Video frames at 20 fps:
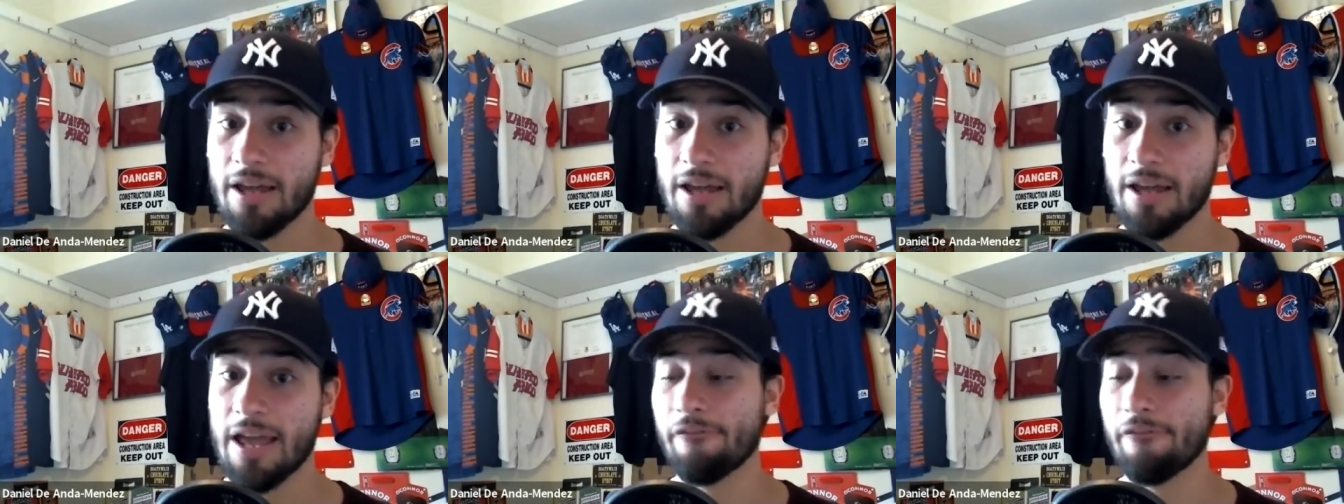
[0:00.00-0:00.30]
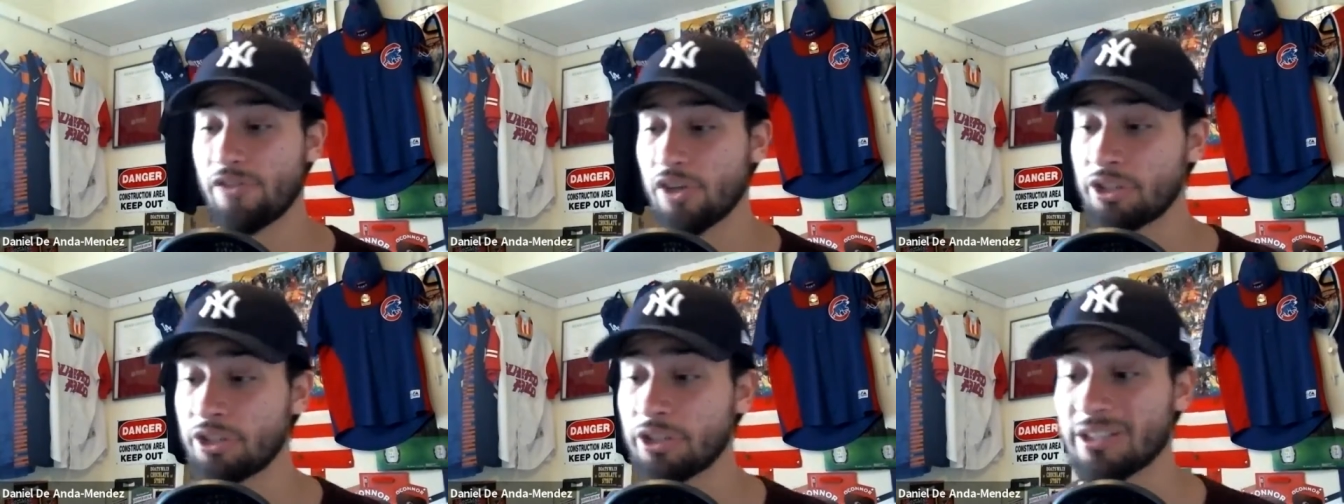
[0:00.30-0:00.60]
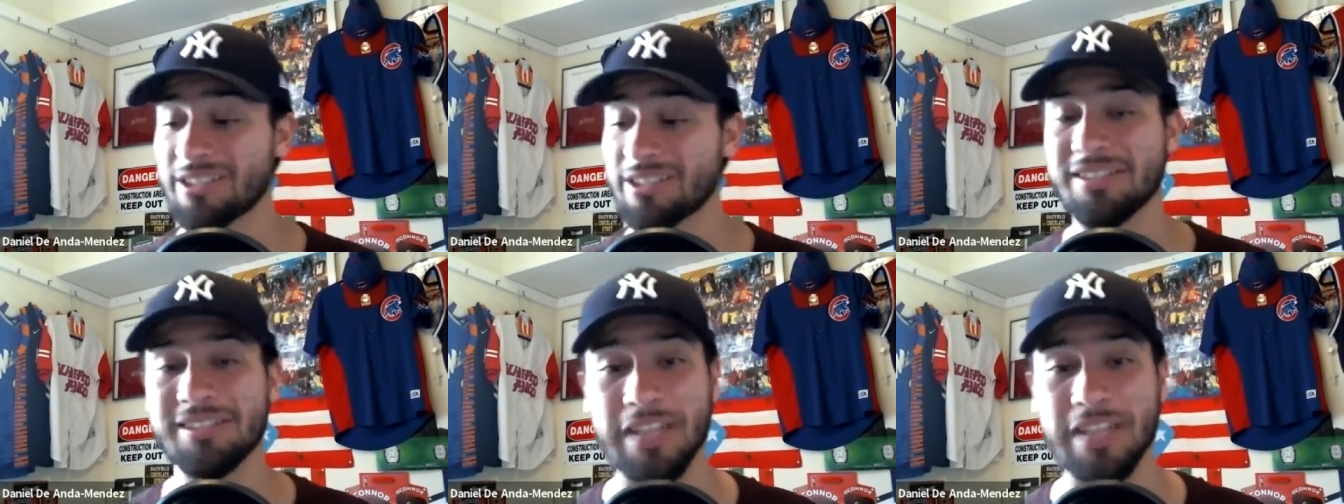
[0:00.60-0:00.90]
have done
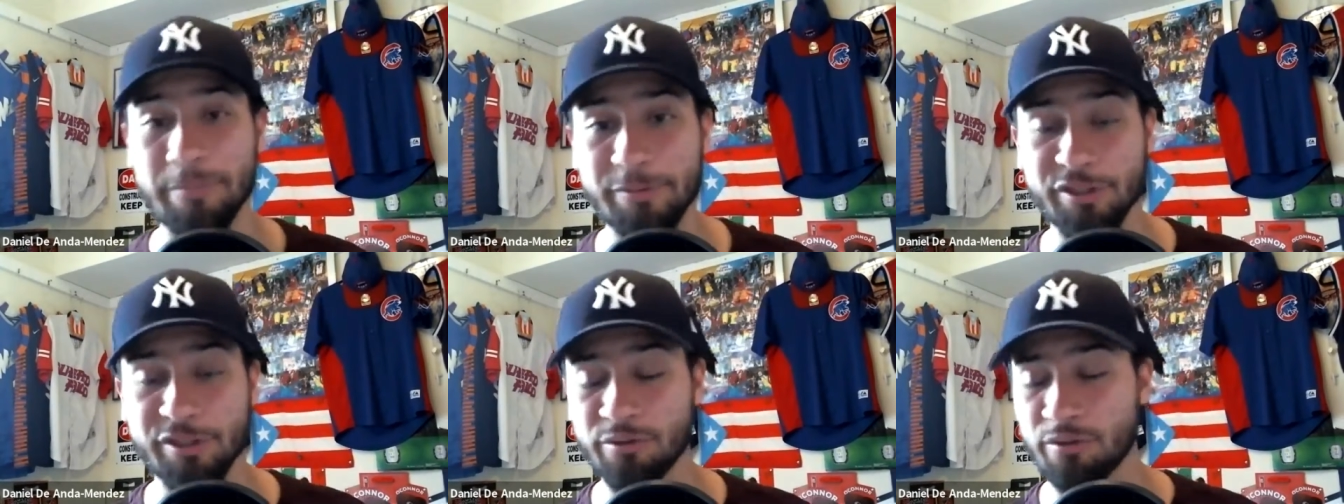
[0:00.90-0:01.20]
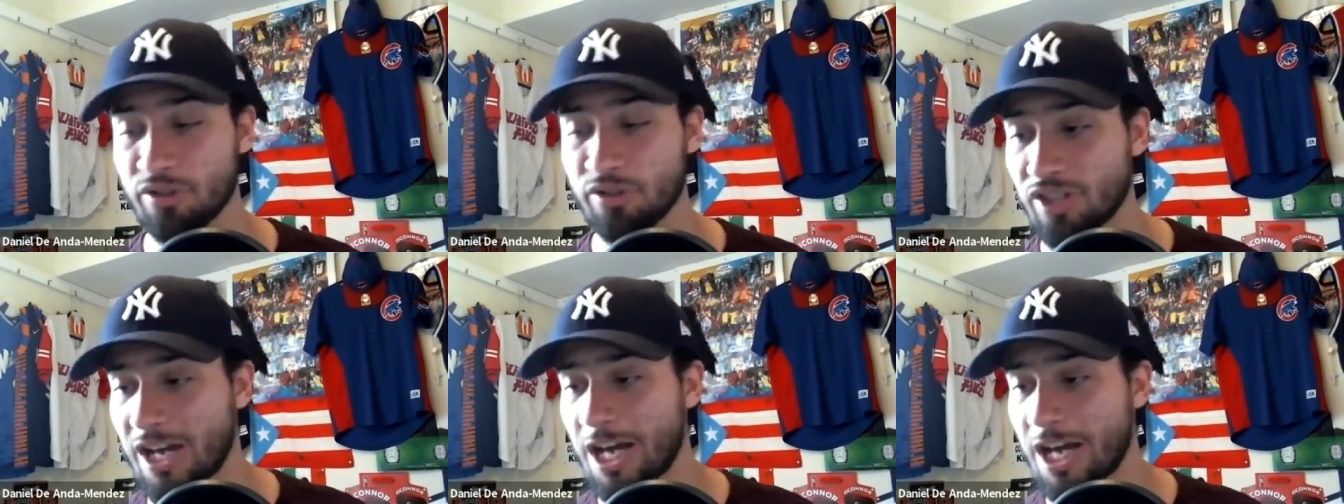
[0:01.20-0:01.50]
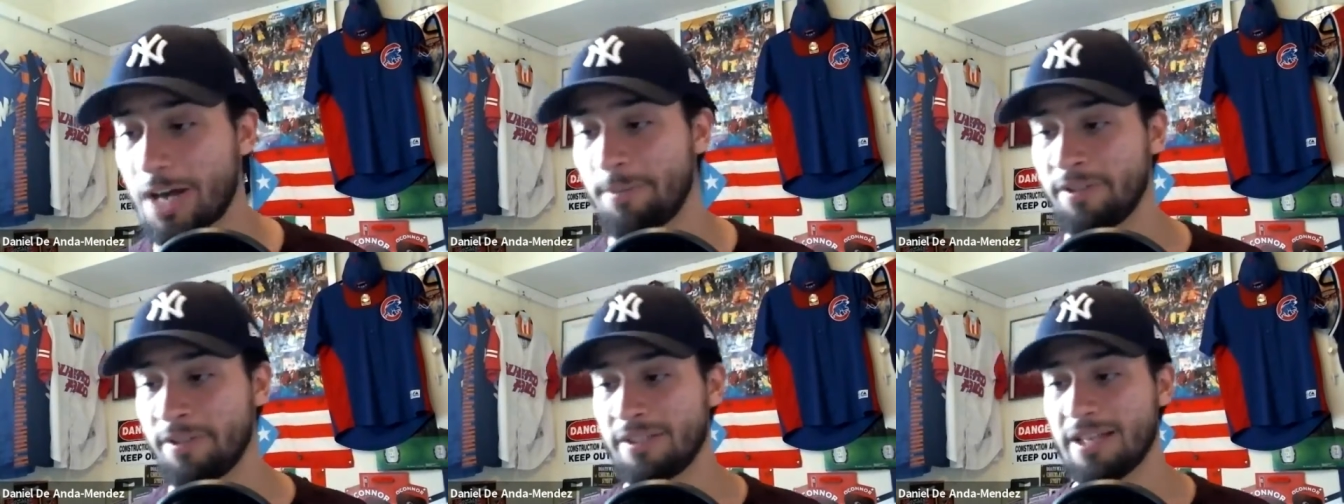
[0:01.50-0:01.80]
an exceptional
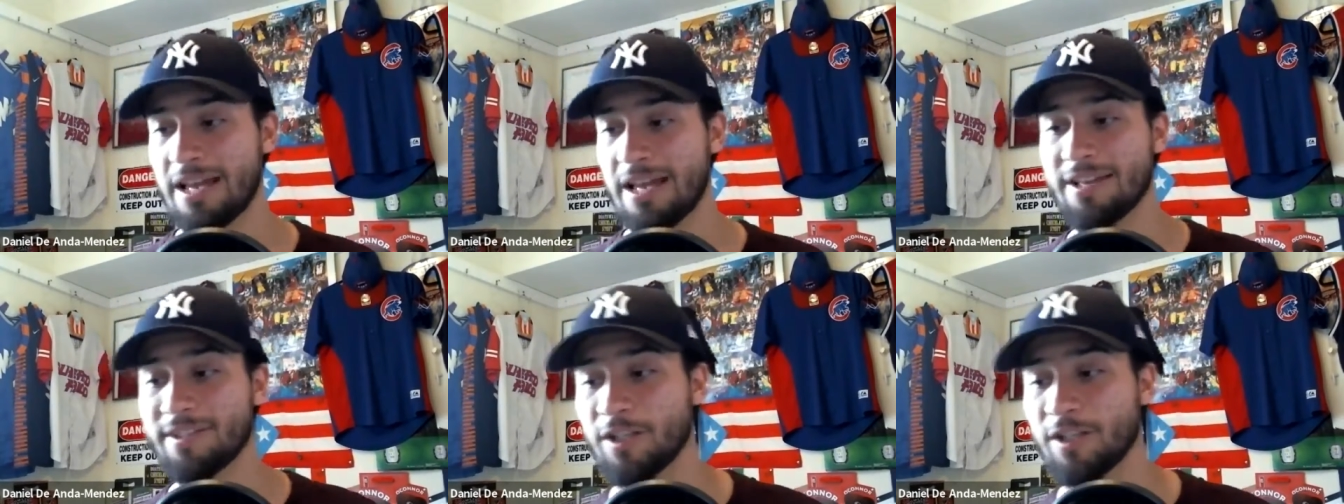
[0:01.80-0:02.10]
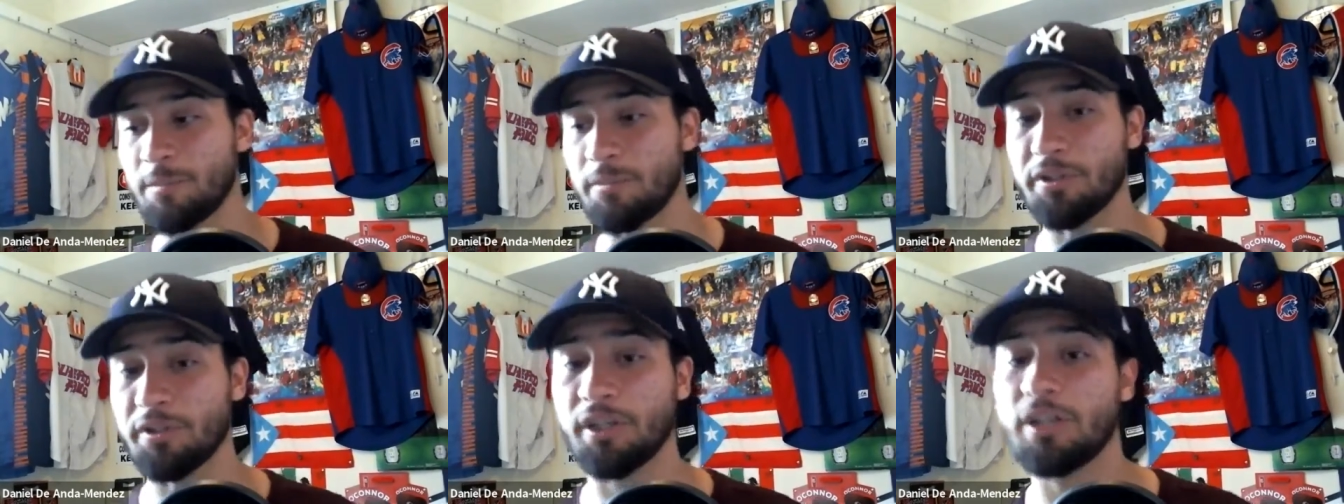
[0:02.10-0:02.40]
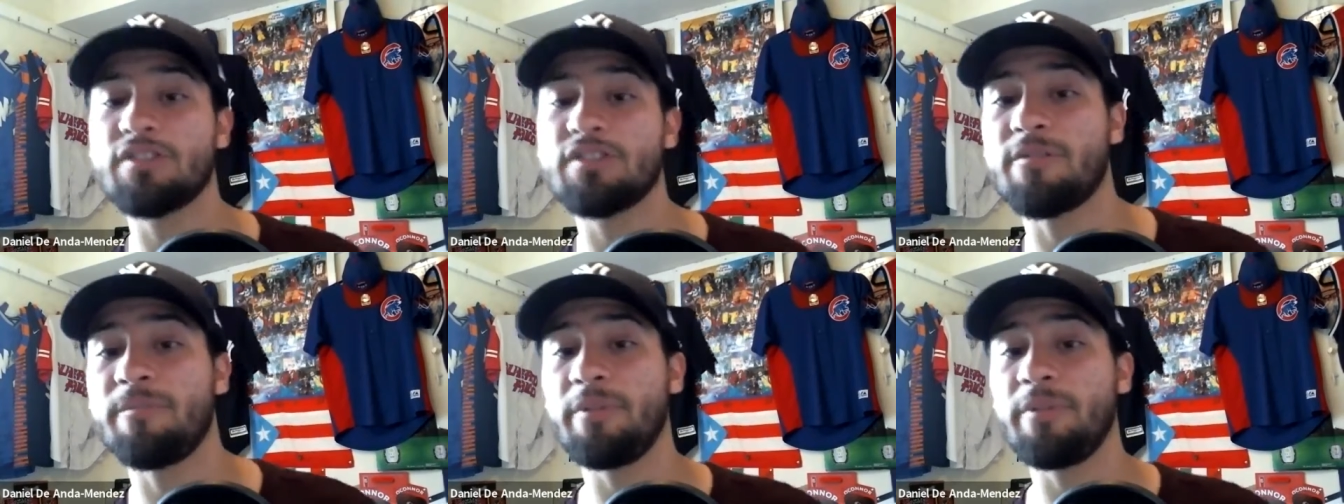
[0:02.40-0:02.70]
job in the last couple of
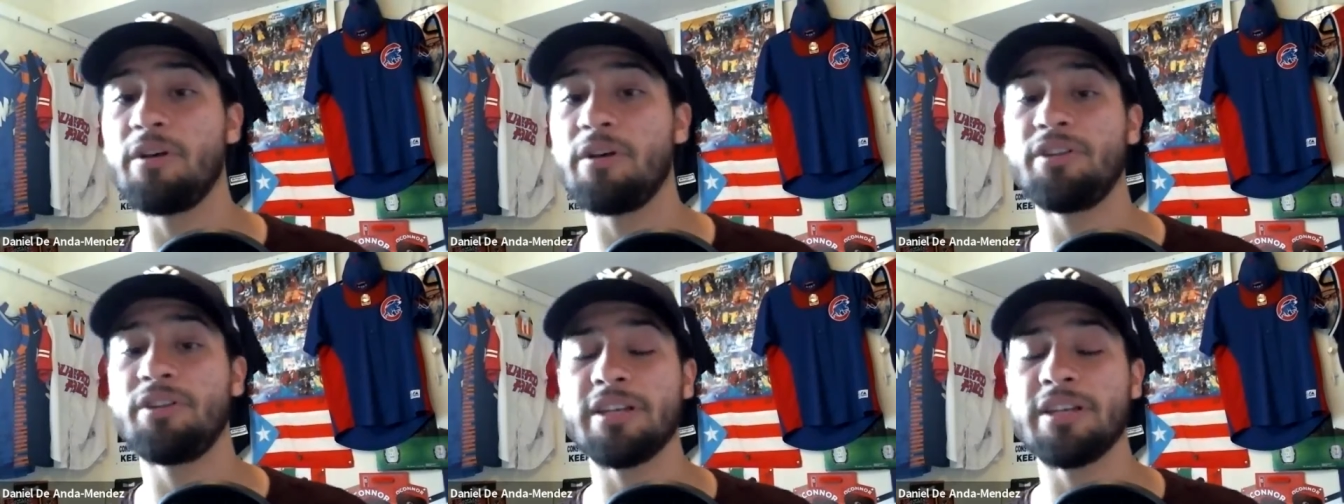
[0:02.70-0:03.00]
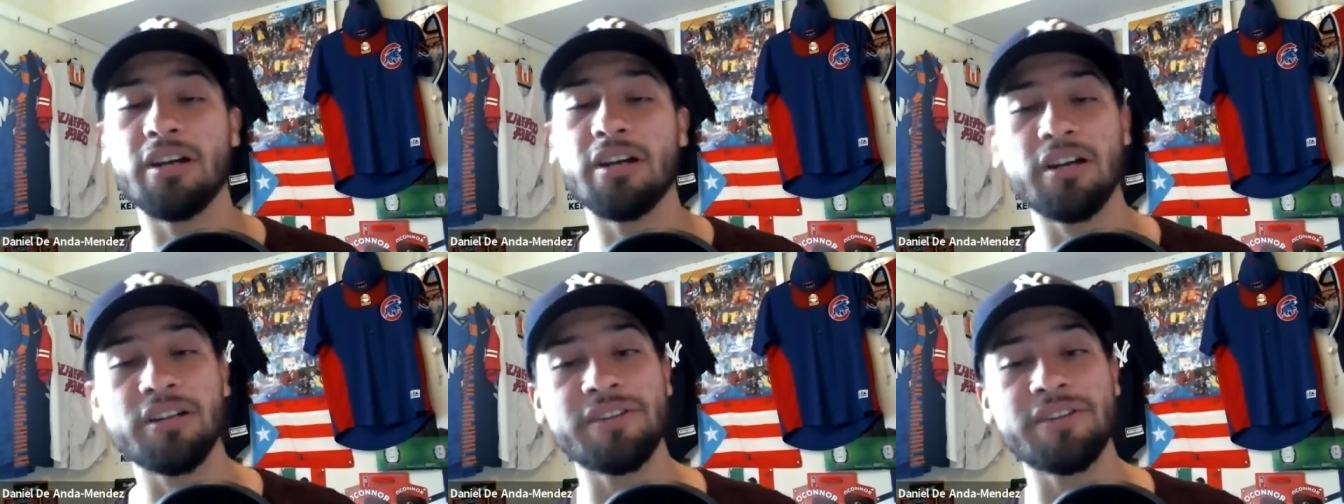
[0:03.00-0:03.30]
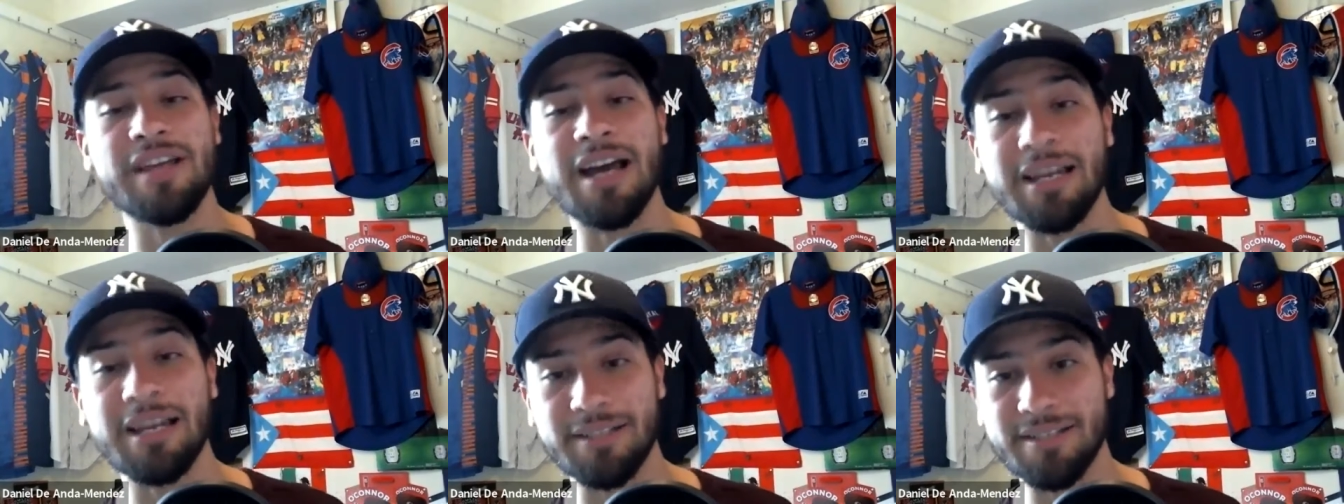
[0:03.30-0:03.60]
years of building a
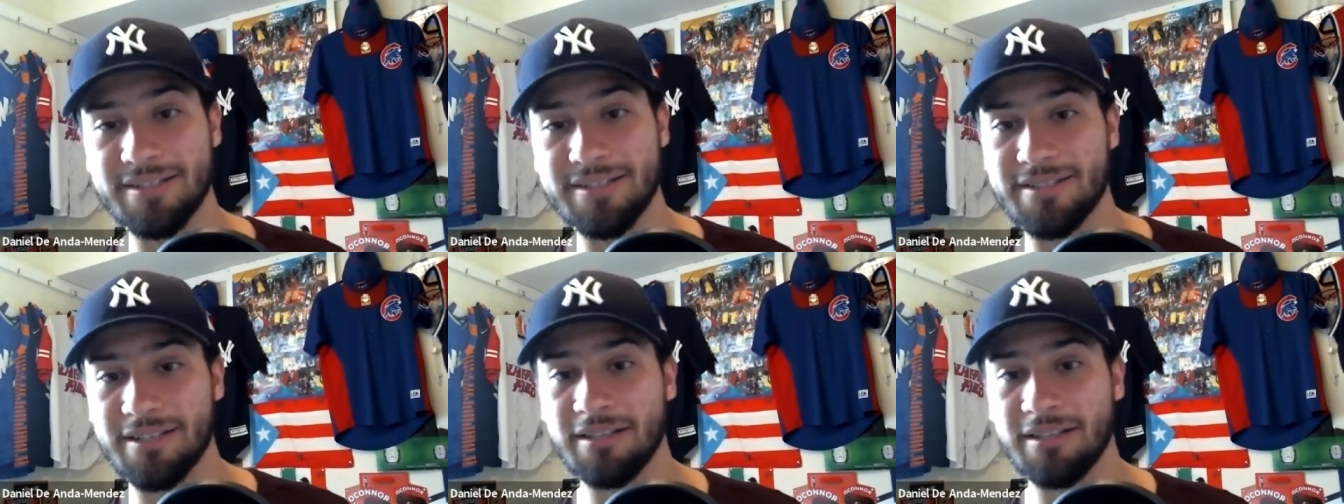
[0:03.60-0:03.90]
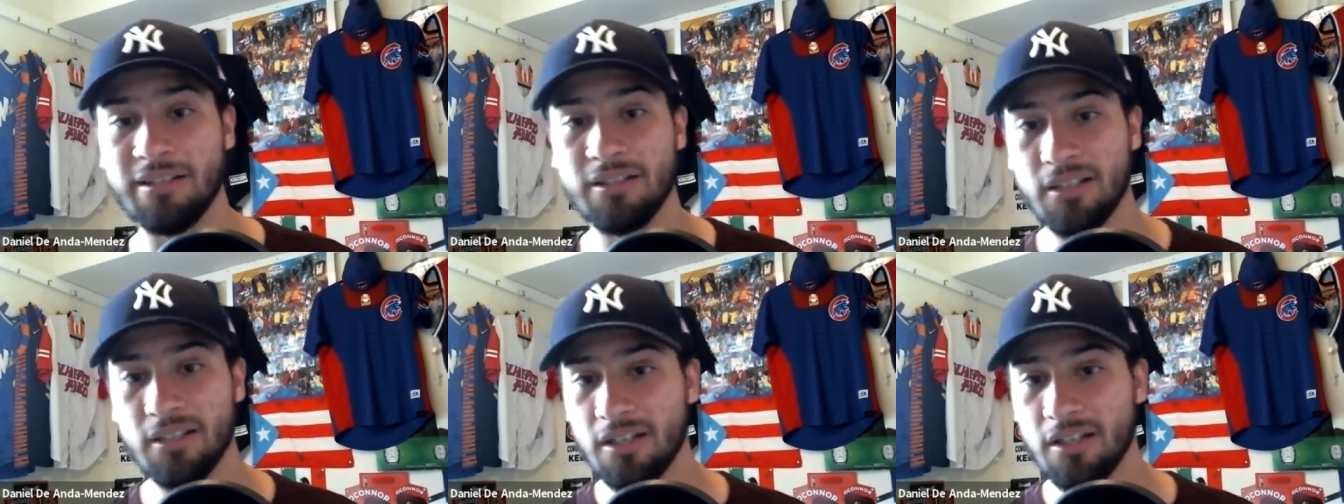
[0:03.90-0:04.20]
dynasty.